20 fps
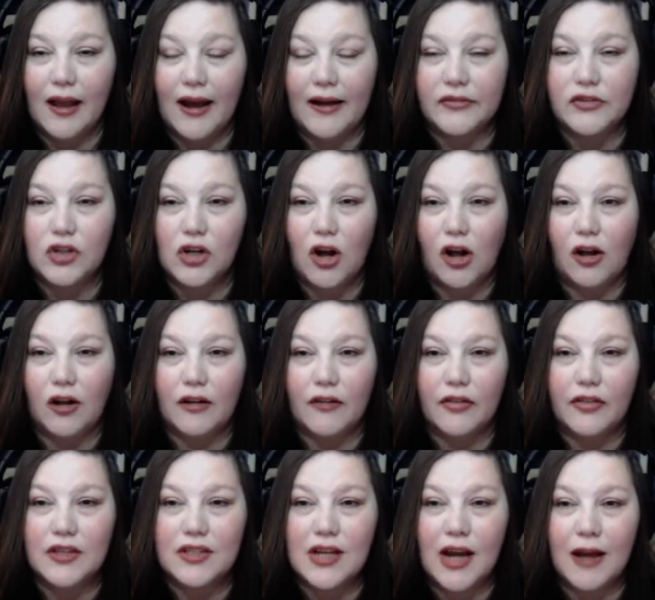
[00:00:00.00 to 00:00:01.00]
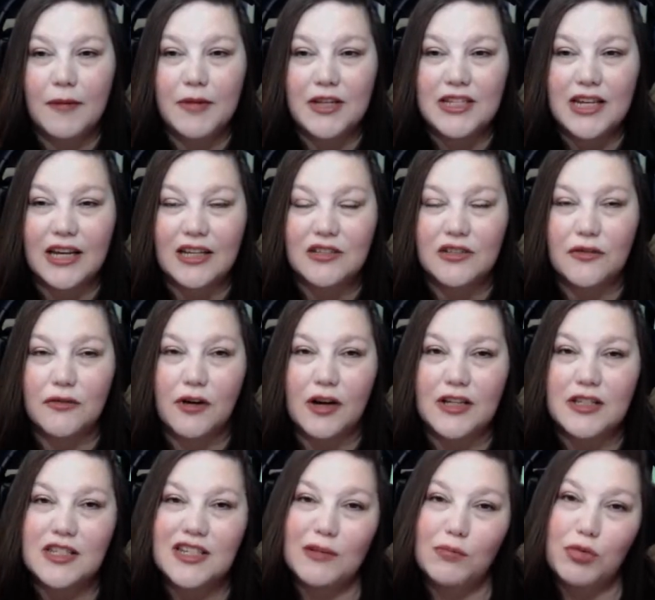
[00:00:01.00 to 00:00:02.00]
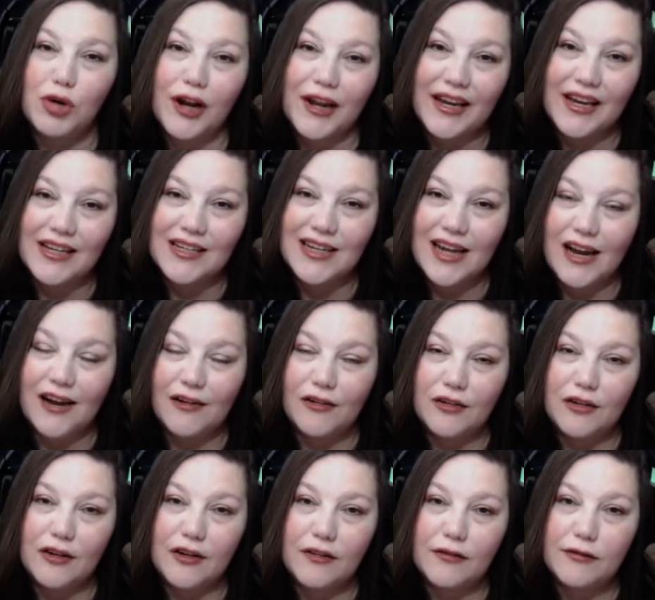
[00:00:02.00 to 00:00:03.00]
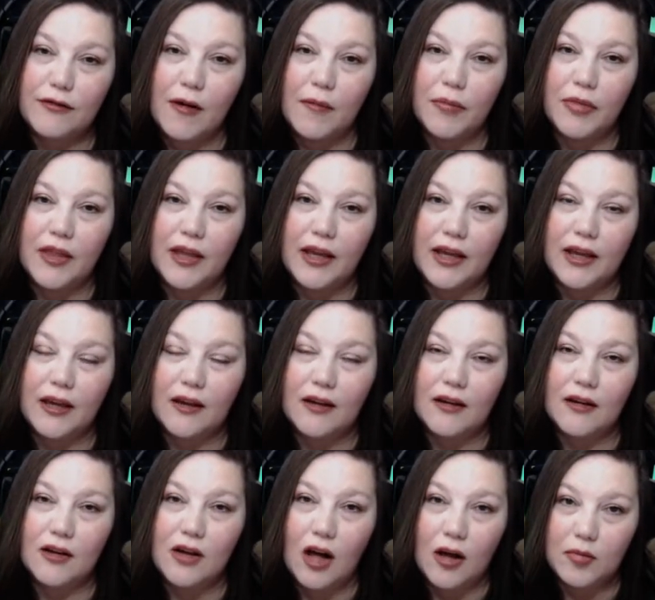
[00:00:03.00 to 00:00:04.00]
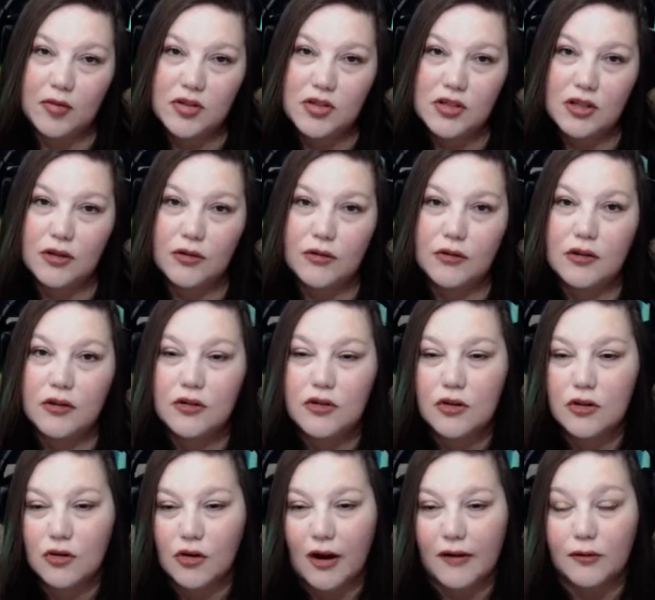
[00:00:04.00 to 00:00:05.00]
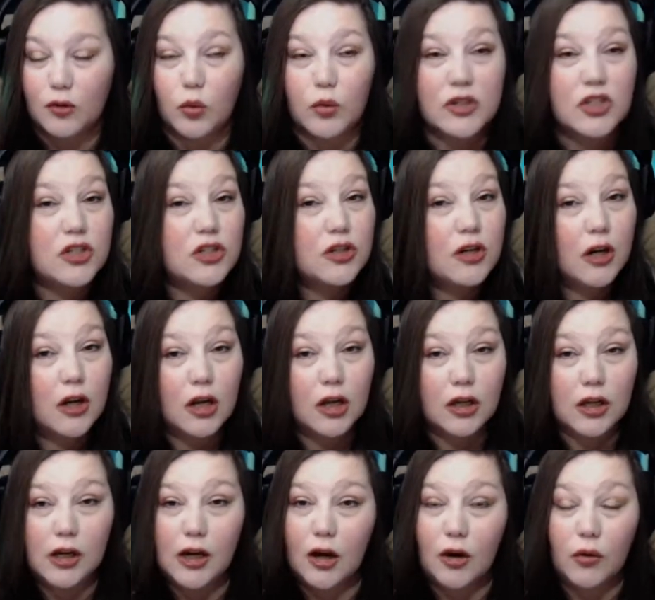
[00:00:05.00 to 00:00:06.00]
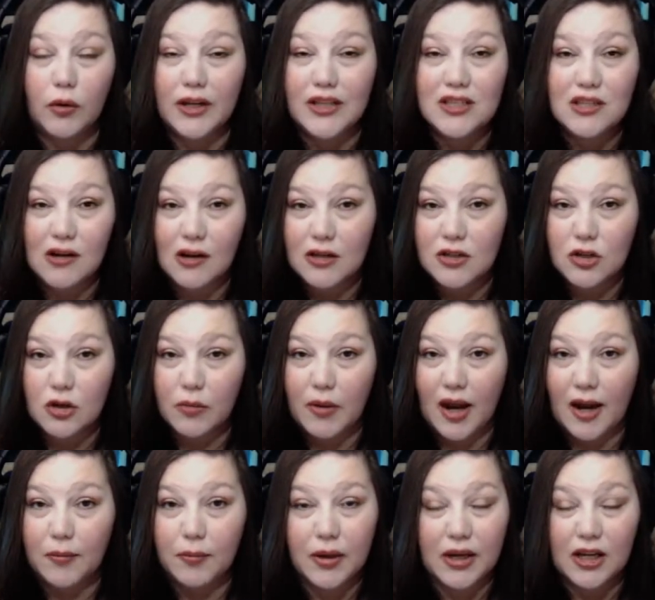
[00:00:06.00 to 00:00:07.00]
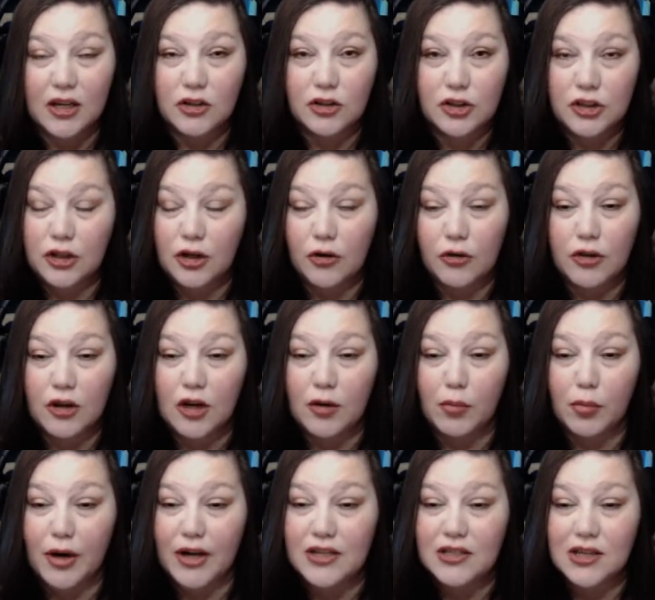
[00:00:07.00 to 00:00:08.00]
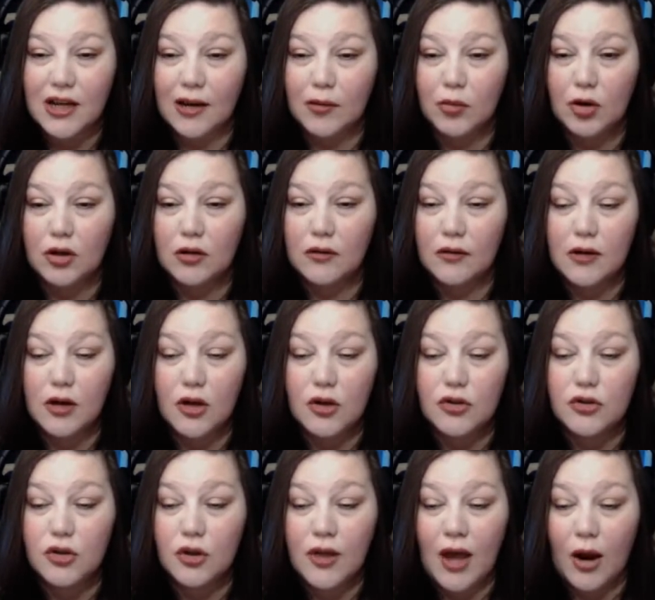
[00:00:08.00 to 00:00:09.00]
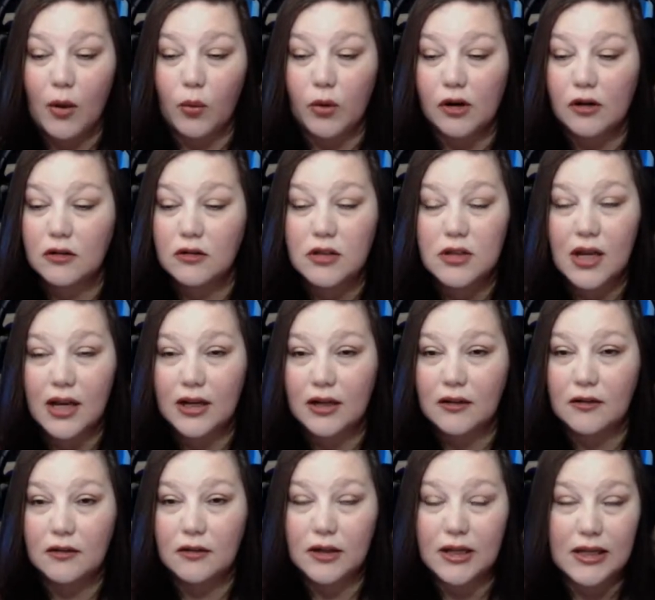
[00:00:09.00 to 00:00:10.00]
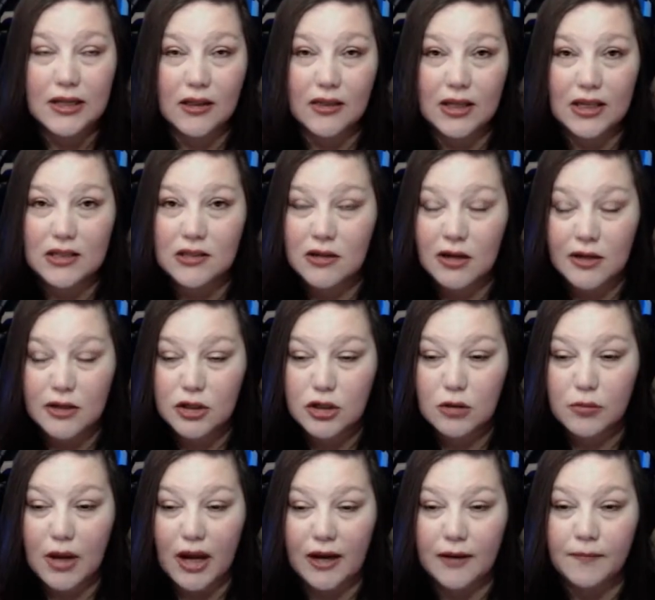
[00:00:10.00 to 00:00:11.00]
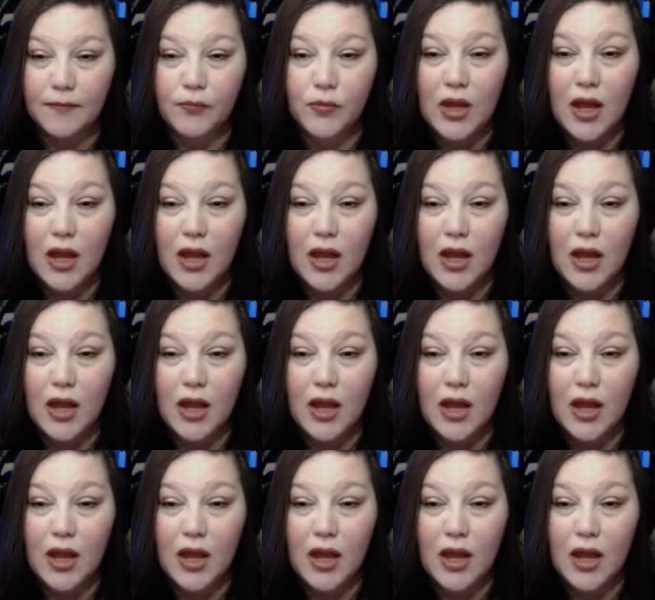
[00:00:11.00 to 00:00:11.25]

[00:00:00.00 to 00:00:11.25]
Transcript: After all, the time it takes for us to break it down from the cobblestone to the gravel, which, you know, it's not so bad because, you know, the compressed hammer, so that works and it, that's not too bad.